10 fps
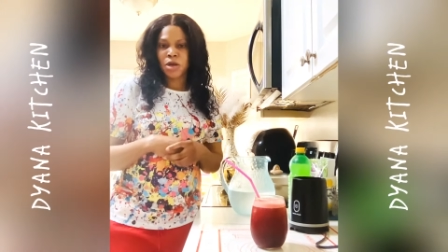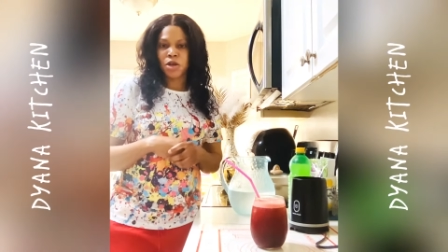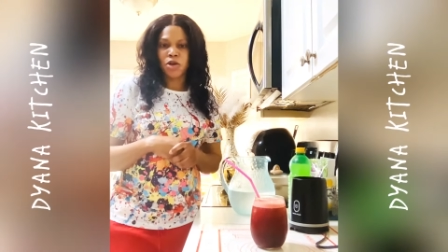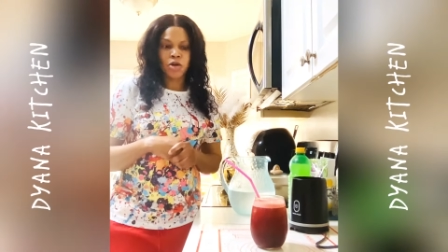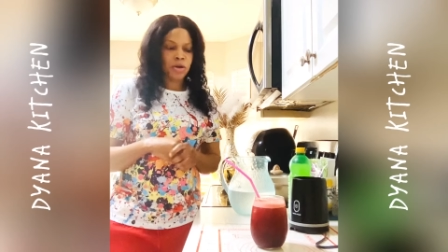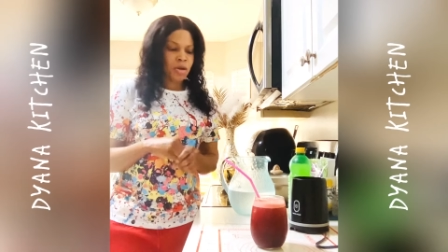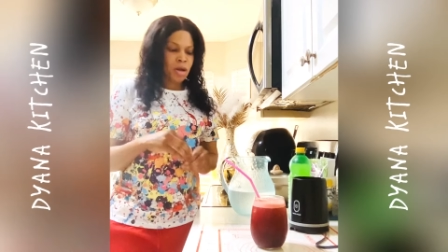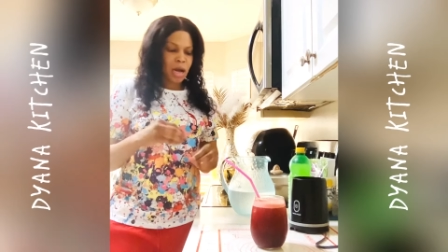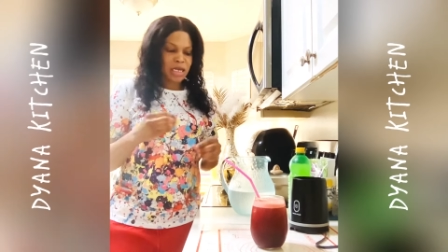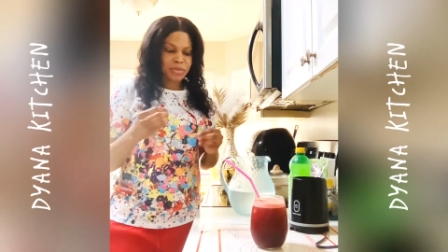You know?
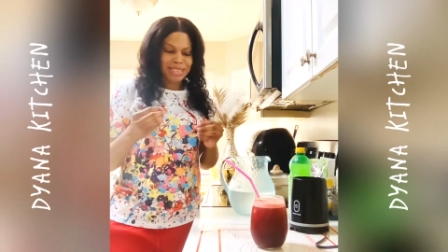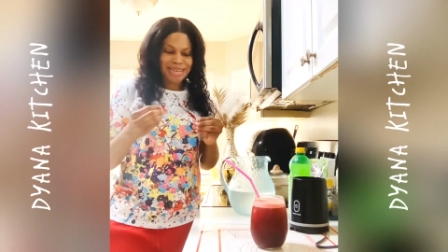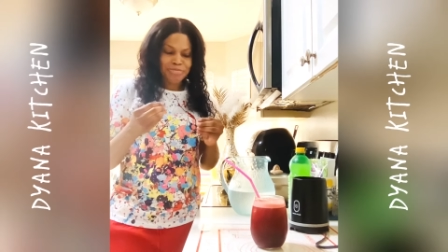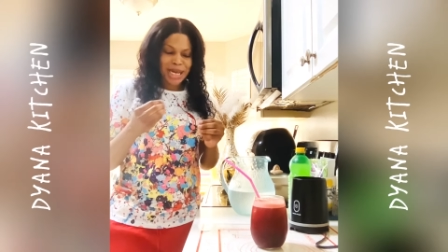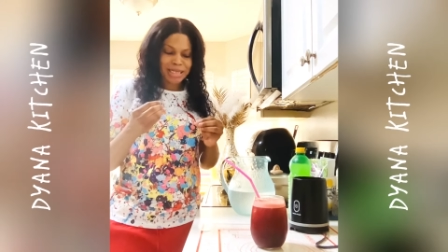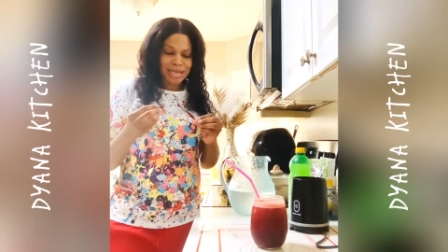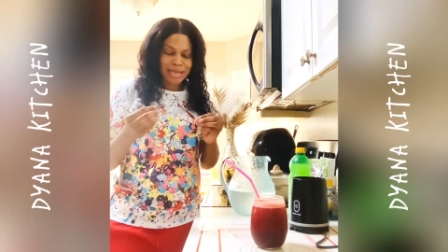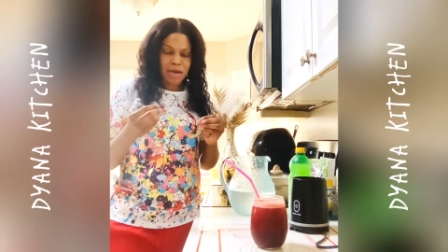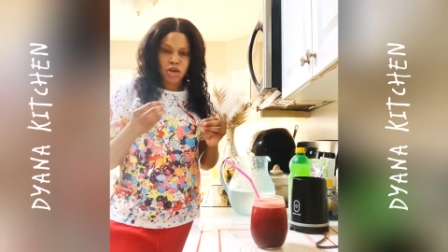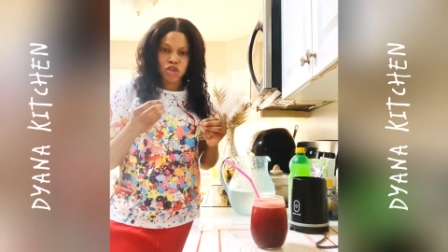Because me taste, me taste
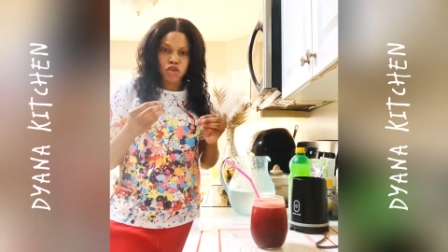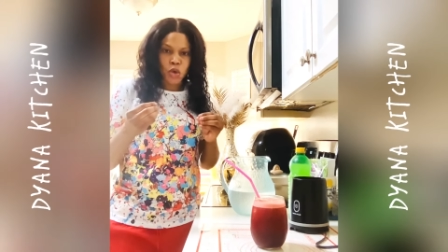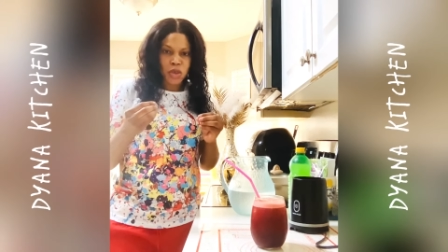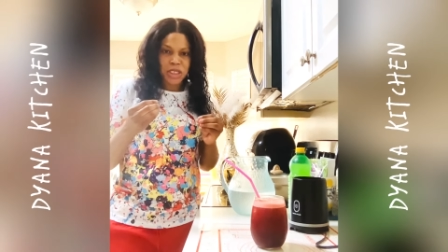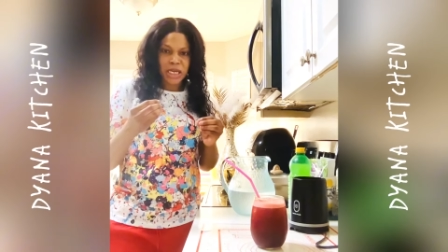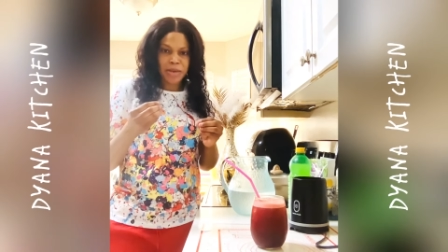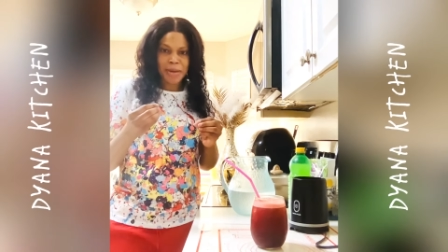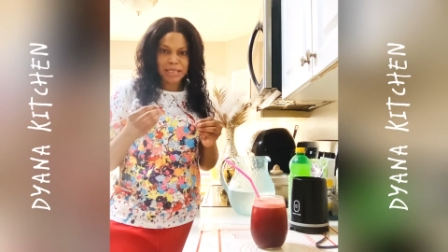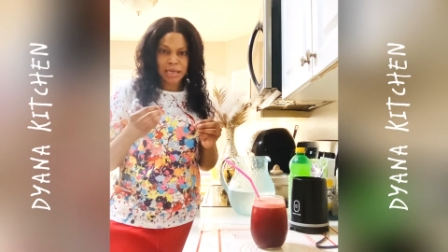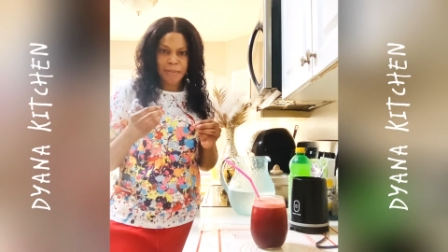a little jugs in at the
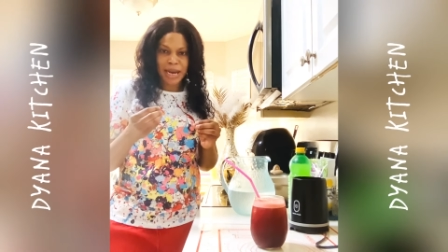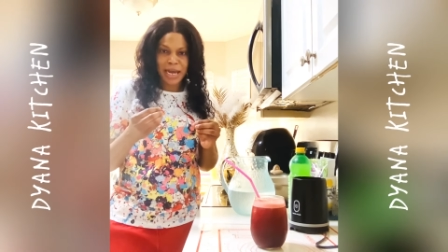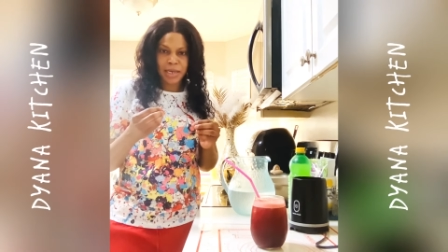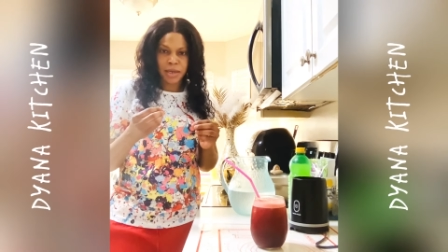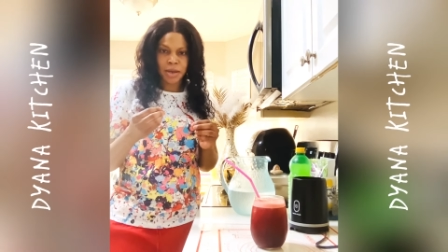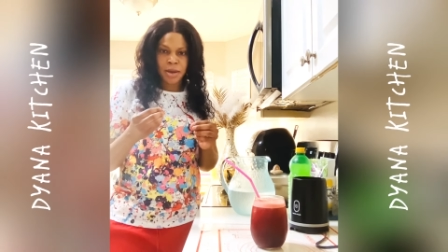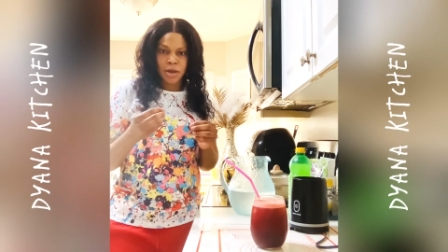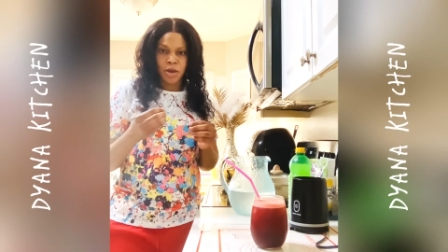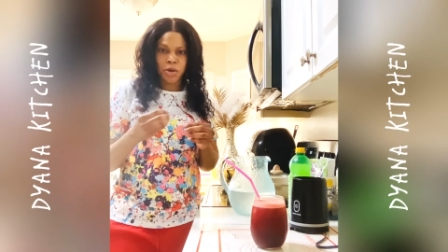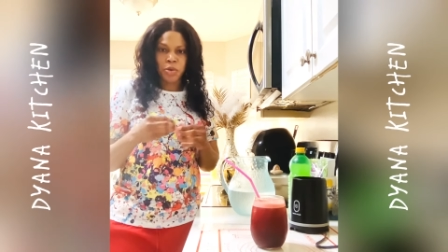bottom, like,
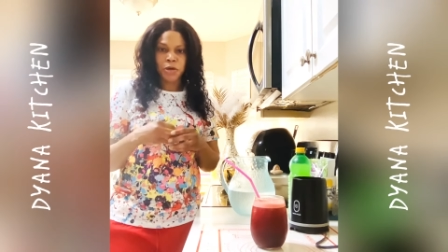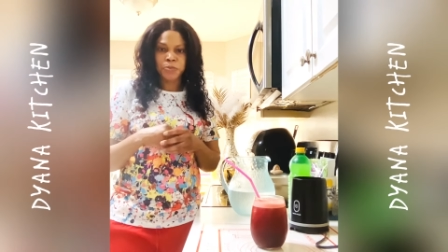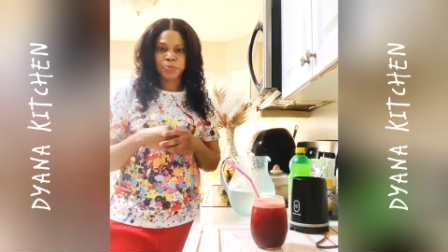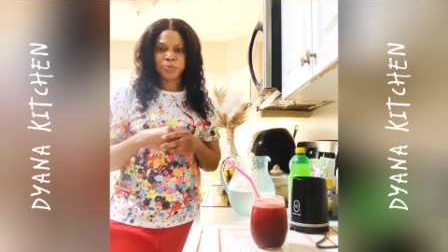you know?